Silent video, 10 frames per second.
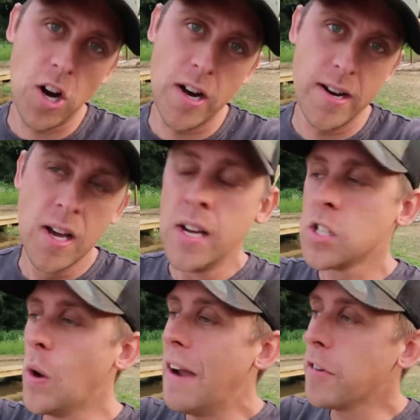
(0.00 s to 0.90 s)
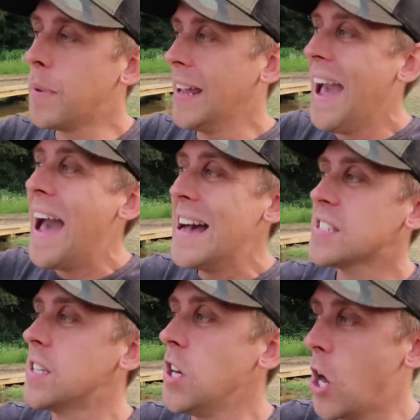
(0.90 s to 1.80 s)
on. So everybody
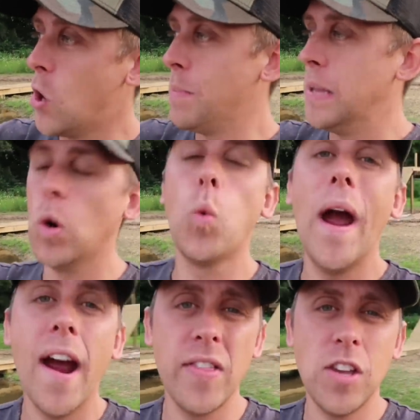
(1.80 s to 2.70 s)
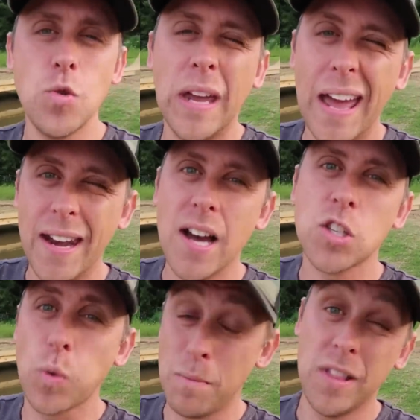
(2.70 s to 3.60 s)
has to know and be aware that you cannot
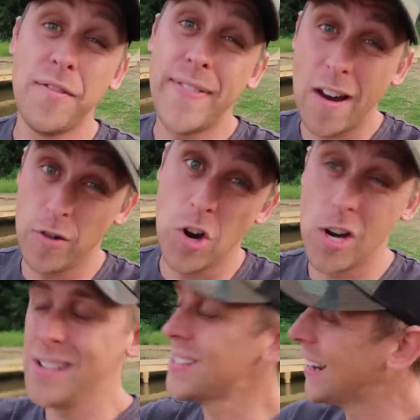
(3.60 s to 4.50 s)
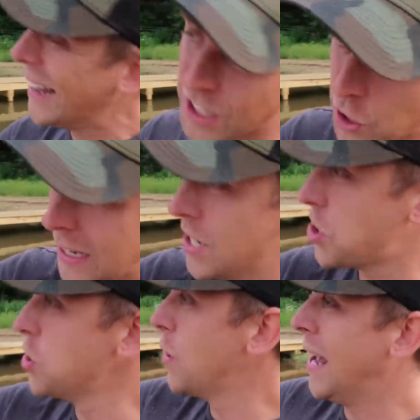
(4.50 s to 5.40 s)
swim with the fountain on. It's electric
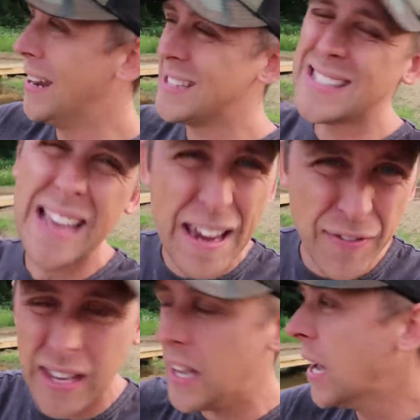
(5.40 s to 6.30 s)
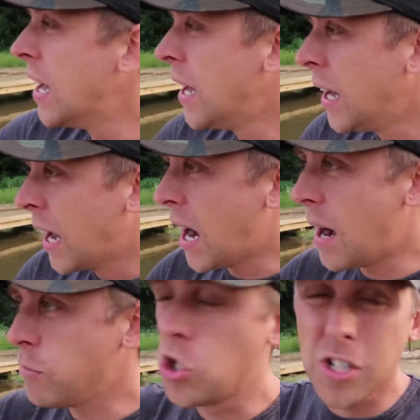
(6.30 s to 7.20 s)
issue and it's safety.
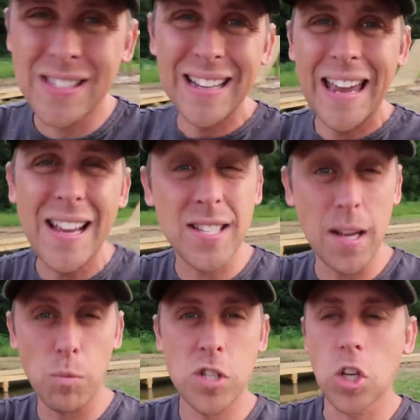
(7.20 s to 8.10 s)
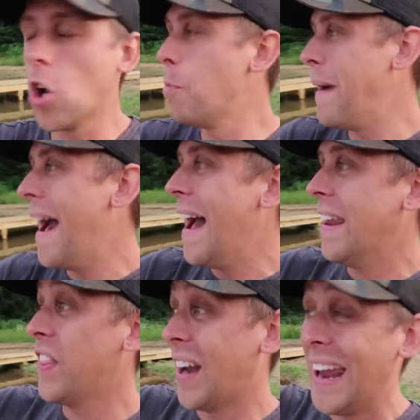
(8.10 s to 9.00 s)
Uh, just in case something was to go
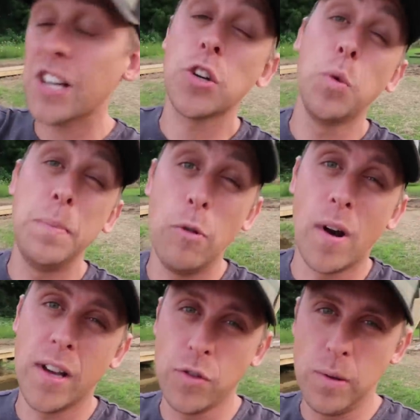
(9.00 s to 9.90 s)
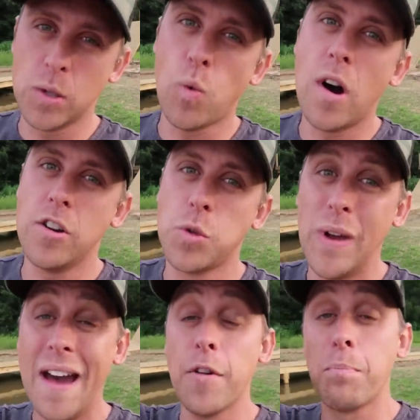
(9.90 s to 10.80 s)
bad, the electric would be running through this water. So
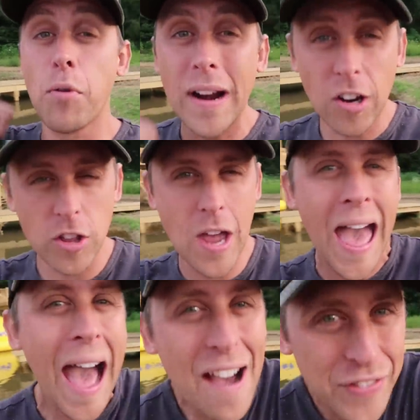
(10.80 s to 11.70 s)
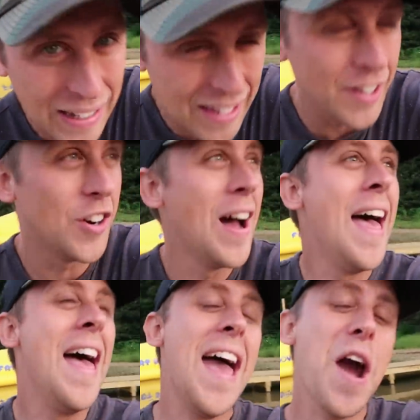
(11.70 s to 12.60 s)
we have a breaker that you have to kill
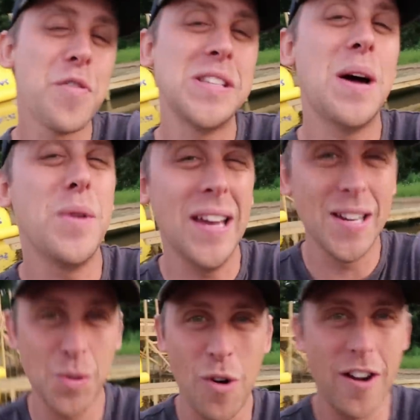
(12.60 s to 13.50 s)
every time we get in this